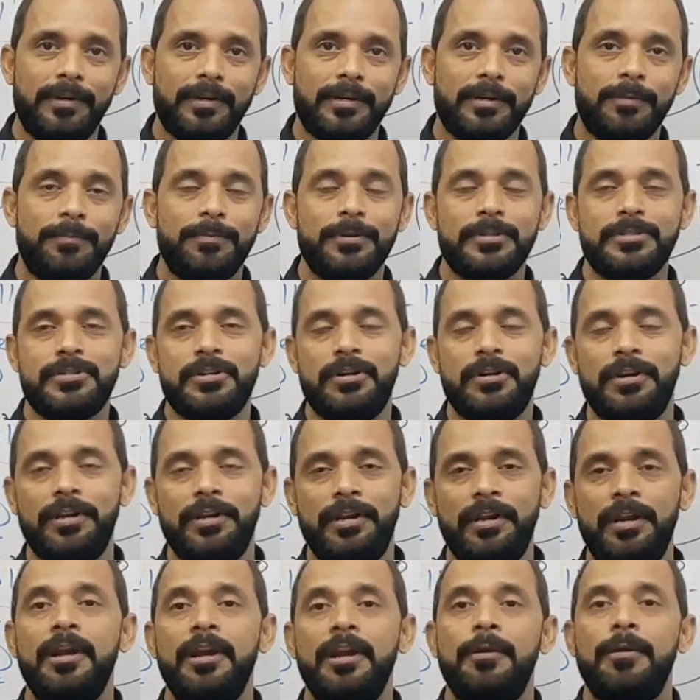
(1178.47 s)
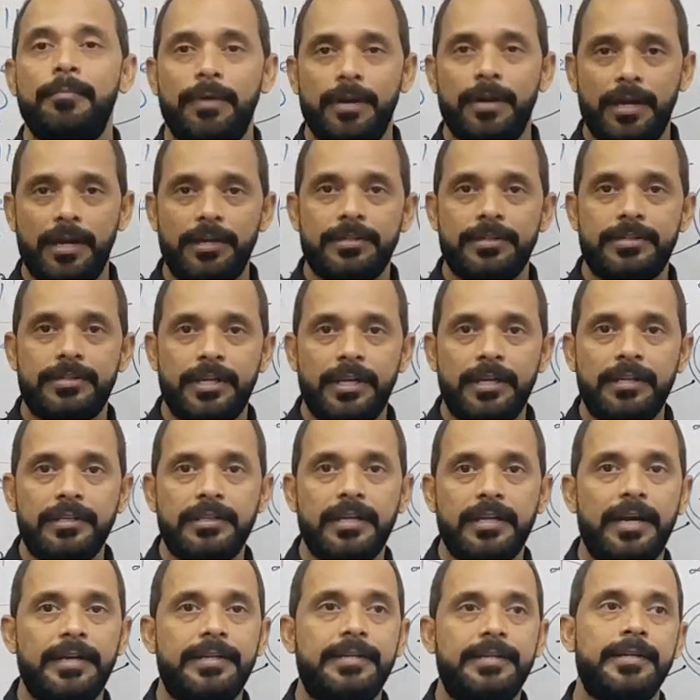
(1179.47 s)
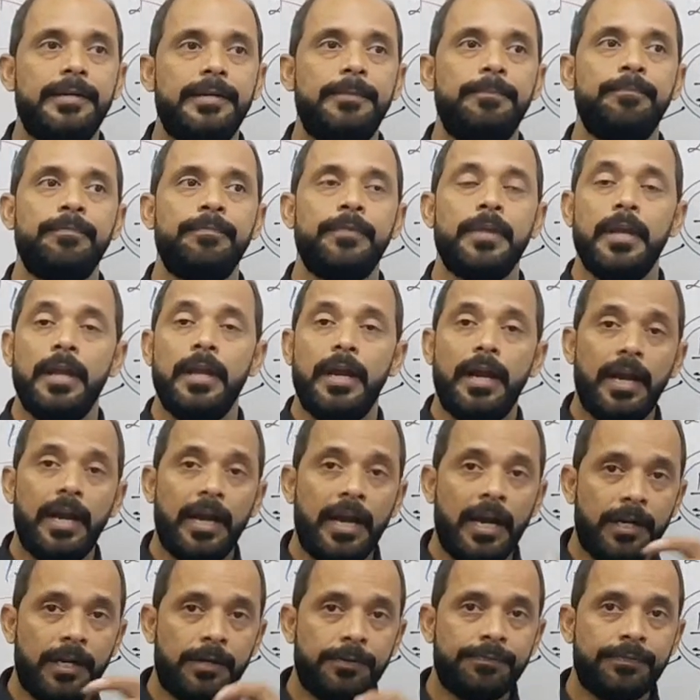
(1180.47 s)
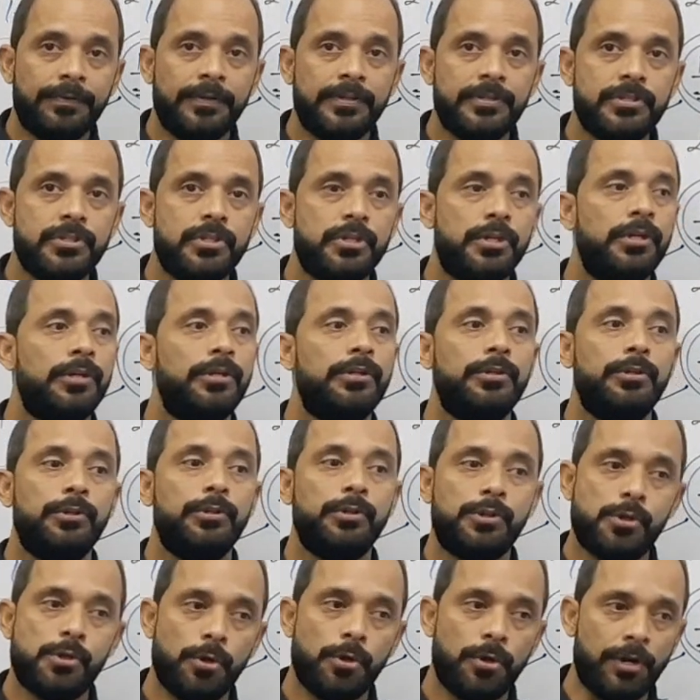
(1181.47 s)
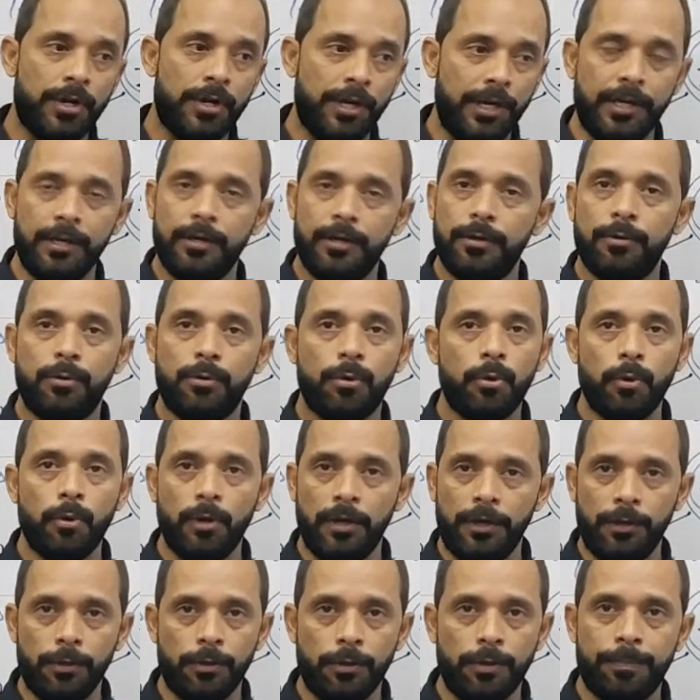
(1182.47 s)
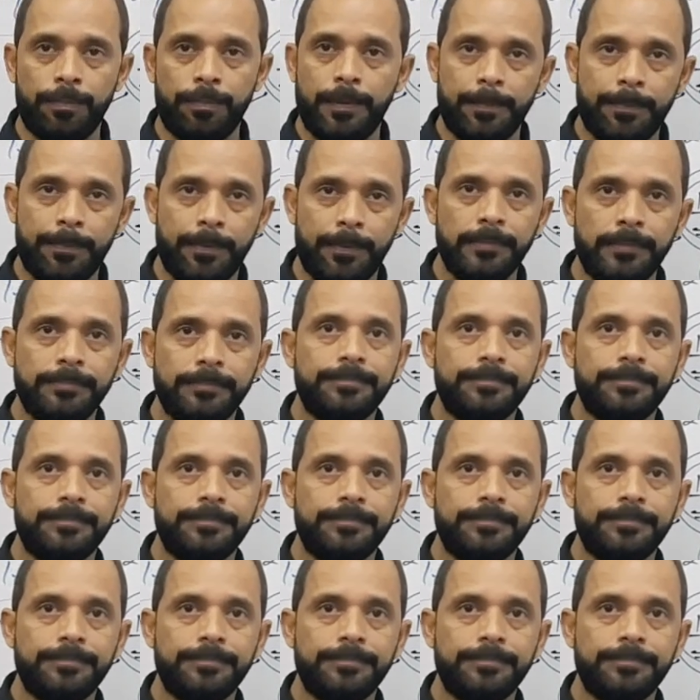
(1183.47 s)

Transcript: compulsorily, but I think that at first you should read whole your paper.